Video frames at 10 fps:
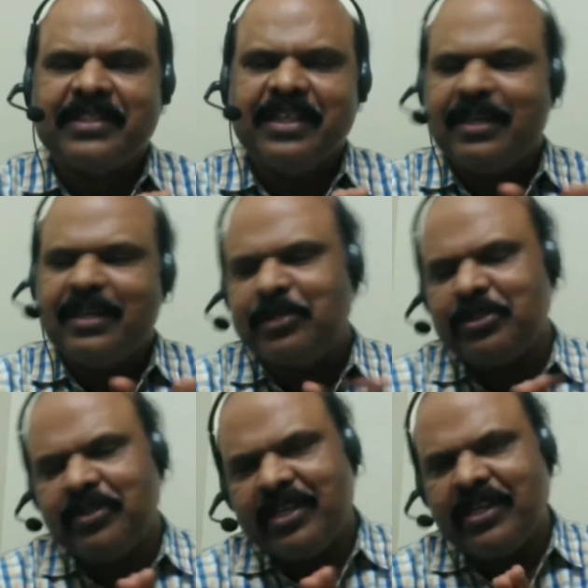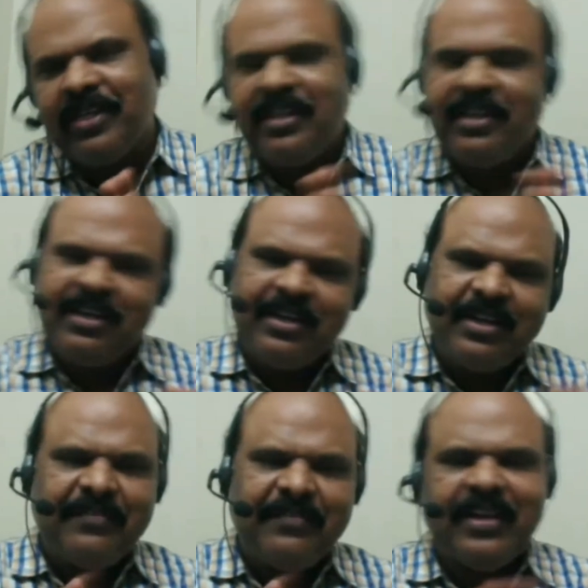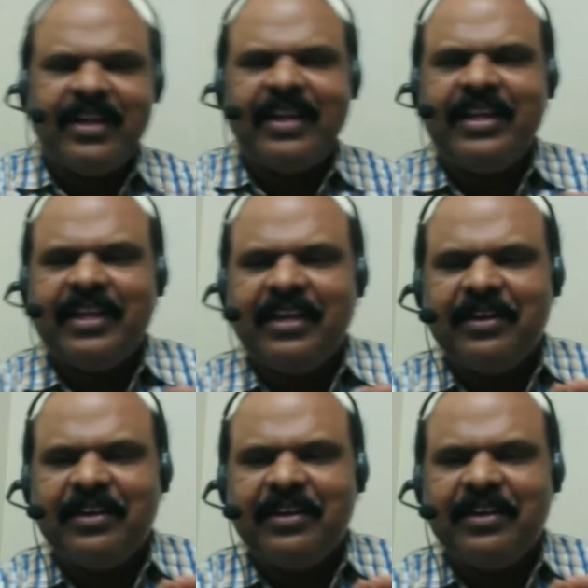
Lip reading: And I'm sure definitely,